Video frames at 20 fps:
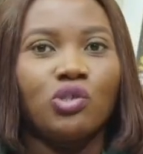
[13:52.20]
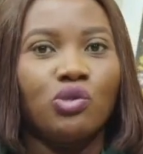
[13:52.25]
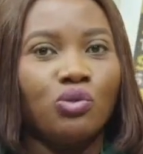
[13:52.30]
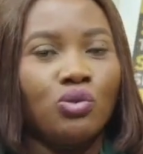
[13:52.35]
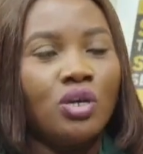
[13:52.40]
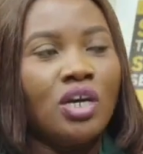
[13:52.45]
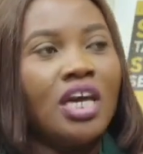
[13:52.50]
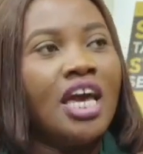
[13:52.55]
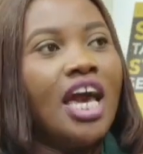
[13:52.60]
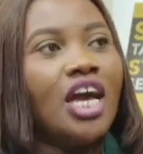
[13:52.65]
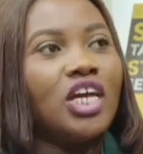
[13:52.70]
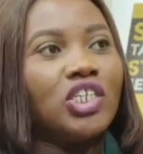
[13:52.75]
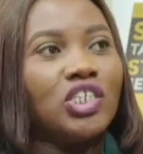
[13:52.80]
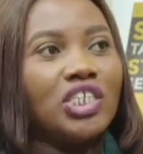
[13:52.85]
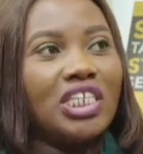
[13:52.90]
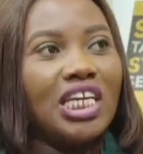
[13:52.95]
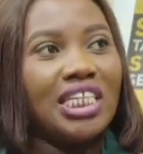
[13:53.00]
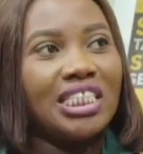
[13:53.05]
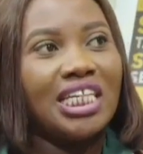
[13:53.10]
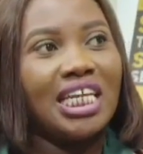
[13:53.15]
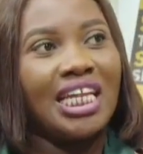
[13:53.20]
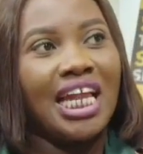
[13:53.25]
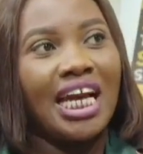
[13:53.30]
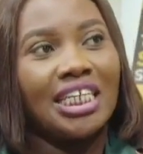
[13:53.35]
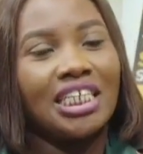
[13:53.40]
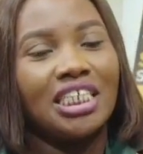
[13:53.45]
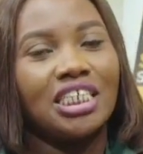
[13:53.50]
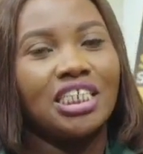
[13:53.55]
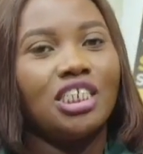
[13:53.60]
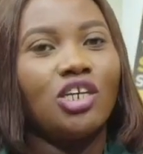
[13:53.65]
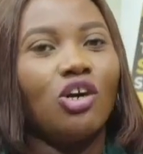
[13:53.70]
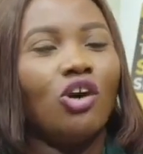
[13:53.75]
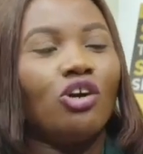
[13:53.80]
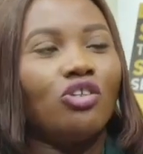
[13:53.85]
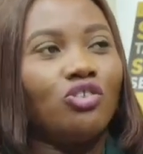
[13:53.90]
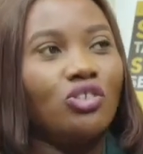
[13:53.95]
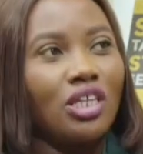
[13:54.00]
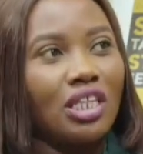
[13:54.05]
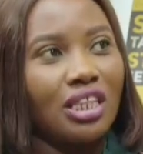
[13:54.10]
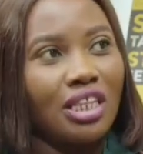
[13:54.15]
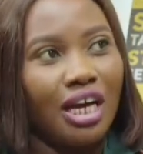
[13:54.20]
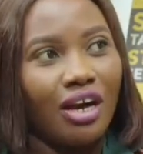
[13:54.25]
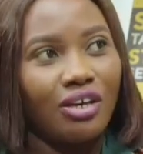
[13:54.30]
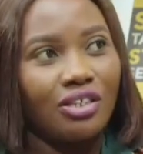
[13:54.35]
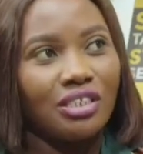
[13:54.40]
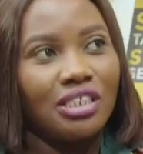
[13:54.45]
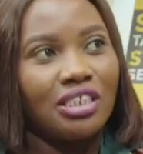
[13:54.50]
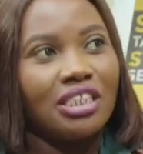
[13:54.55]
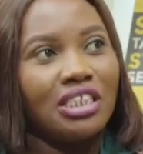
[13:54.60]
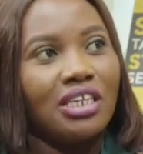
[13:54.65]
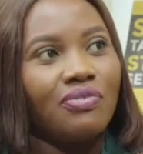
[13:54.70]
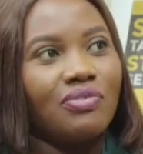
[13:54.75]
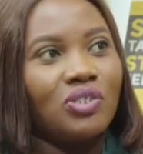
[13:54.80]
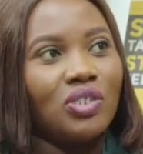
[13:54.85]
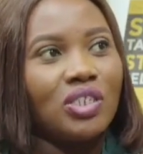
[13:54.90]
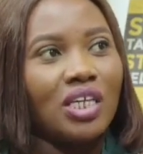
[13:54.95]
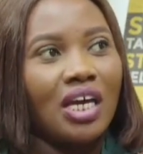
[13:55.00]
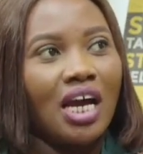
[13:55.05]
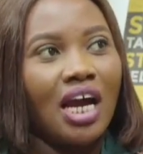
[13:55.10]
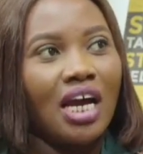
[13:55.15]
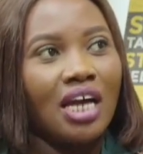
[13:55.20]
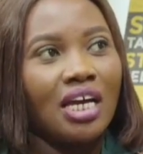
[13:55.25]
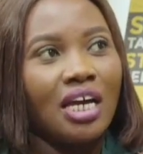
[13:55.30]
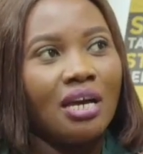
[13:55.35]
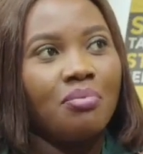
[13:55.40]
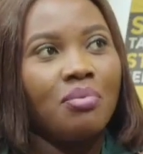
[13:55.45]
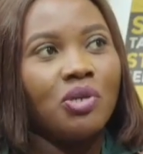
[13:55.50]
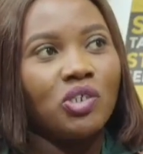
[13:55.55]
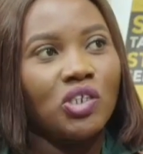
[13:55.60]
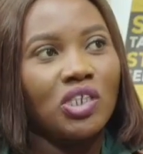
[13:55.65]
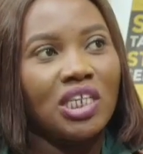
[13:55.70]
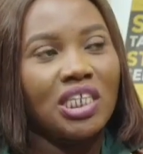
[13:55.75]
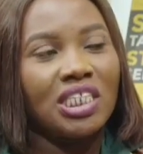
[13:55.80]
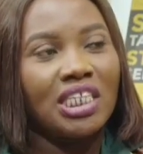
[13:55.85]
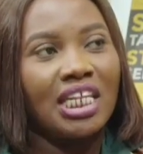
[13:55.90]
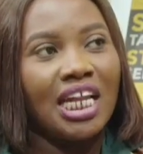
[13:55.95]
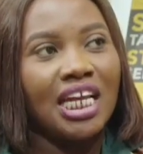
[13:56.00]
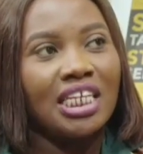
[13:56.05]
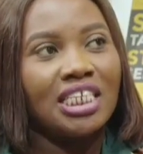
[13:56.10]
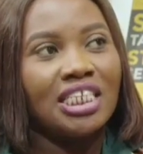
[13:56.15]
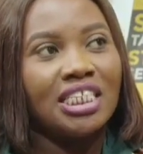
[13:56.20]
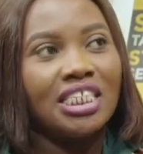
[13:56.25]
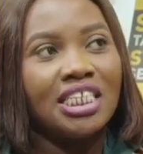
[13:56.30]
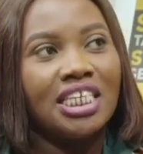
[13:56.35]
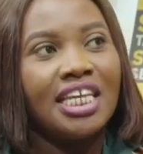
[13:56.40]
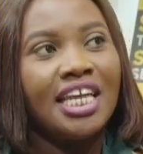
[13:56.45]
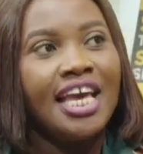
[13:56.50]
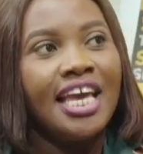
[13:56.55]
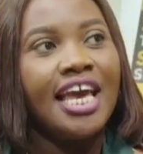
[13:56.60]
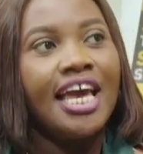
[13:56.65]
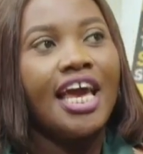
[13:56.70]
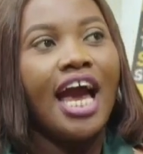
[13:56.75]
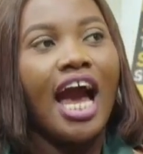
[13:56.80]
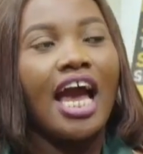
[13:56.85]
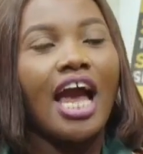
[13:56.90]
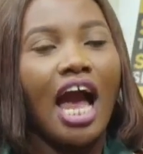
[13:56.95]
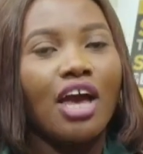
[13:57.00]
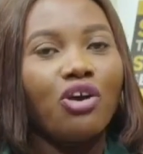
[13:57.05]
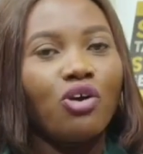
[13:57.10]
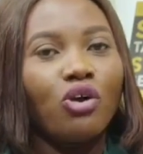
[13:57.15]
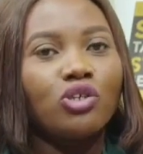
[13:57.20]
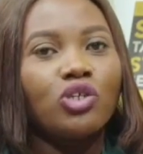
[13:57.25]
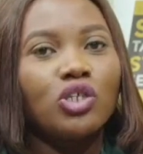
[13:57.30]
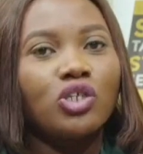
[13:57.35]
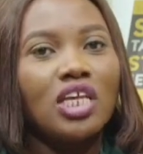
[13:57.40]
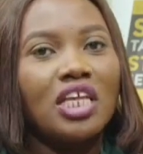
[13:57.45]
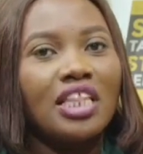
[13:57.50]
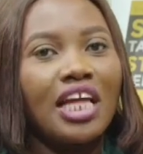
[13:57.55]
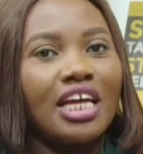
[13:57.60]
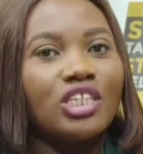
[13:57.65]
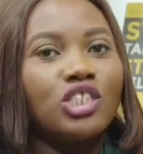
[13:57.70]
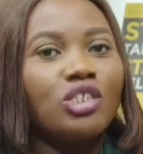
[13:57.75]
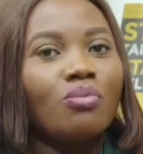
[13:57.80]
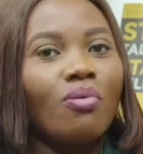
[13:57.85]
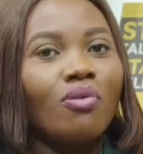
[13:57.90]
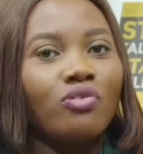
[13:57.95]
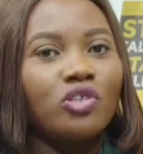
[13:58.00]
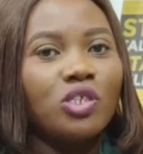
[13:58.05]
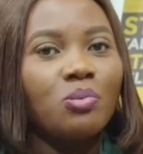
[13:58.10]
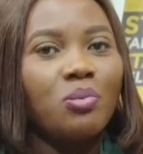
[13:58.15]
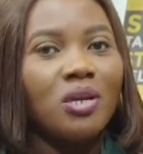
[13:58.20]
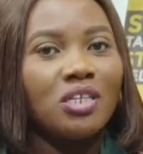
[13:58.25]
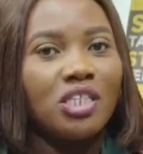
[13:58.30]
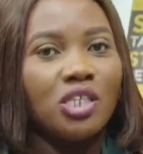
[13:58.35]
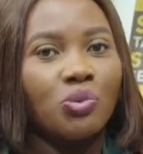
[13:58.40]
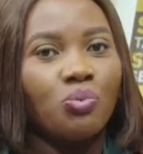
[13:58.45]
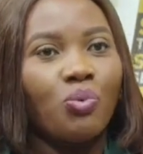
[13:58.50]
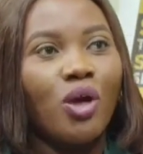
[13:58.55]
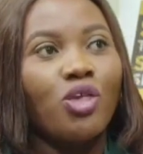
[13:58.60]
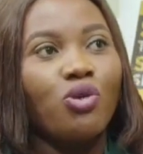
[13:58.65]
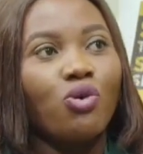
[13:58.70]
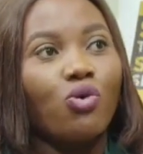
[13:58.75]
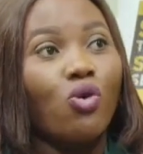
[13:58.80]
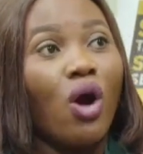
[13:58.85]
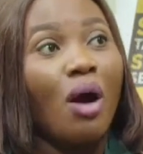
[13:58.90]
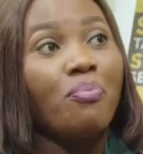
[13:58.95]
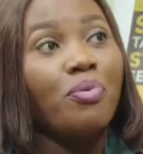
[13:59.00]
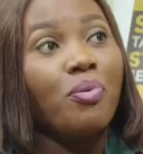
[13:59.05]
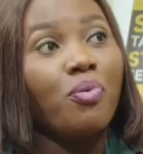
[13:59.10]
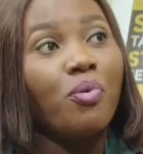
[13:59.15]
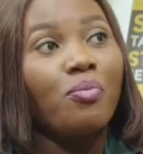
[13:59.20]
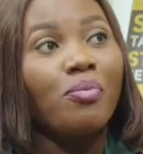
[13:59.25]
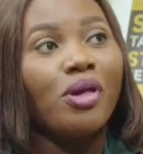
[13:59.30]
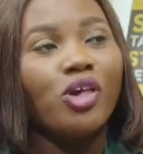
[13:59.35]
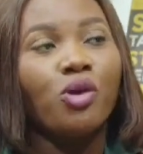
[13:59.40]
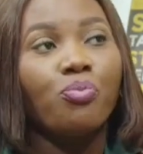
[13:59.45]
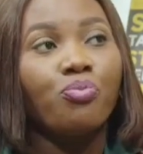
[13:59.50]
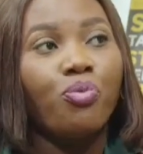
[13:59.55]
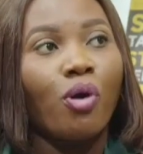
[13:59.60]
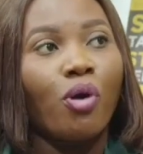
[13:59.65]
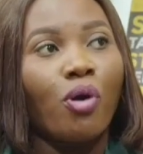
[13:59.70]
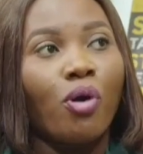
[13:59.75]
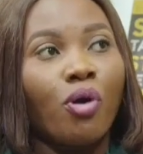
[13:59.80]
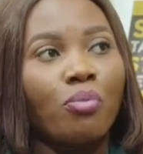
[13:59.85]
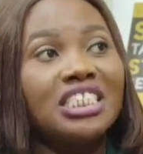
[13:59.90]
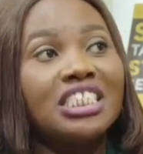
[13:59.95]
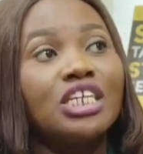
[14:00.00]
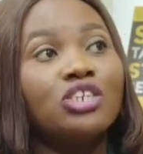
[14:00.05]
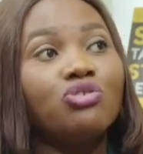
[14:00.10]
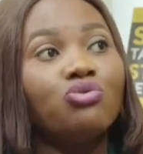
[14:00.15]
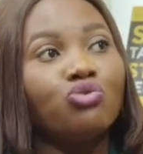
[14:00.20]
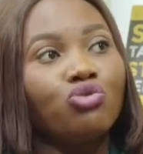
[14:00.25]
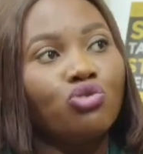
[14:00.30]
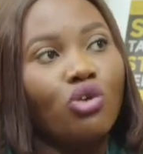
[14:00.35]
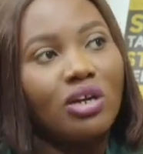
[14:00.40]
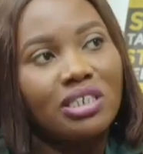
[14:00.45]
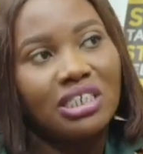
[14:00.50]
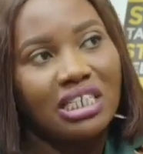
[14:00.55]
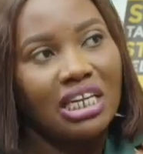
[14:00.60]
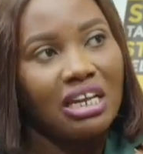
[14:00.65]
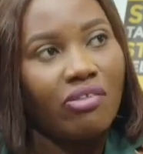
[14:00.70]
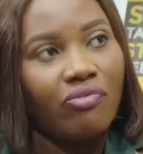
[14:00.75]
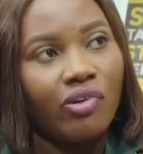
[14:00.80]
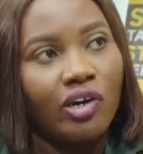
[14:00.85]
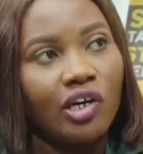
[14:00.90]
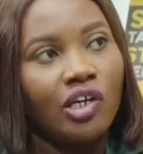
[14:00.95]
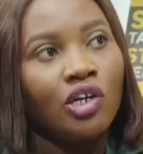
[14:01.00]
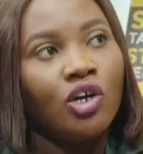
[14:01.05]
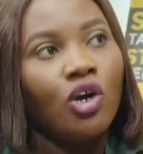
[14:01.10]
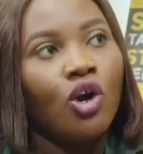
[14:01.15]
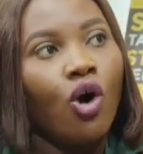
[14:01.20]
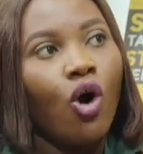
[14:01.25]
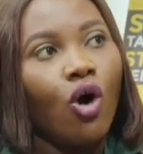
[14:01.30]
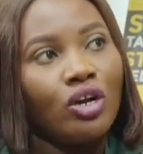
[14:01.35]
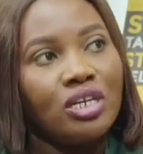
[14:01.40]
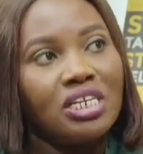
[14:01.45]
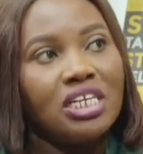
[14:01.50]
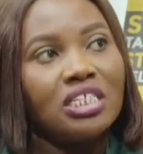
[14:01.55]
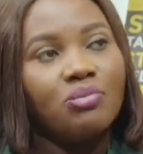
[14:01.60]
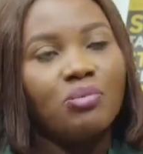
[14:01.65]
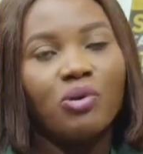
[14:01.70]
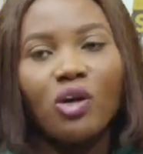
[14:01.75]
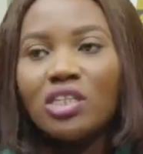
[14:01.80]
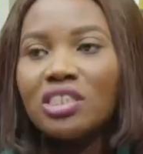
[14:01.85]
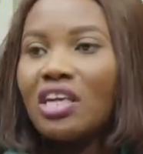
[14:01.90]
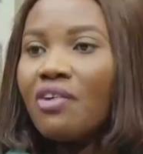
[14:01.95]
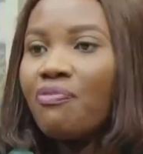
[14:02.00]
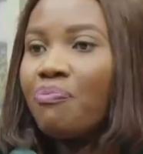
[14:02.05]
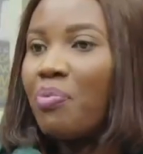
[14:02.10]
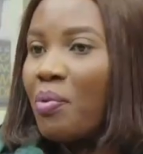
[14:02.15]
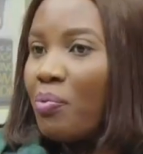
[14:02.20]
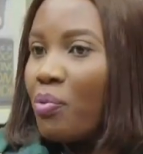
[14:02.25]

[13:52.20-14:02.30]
to Educated Agidi, 100,000 given to Educated Agidi, are you also saying that in some of these places when you go and people make you promises, they do not deliver on it? Because if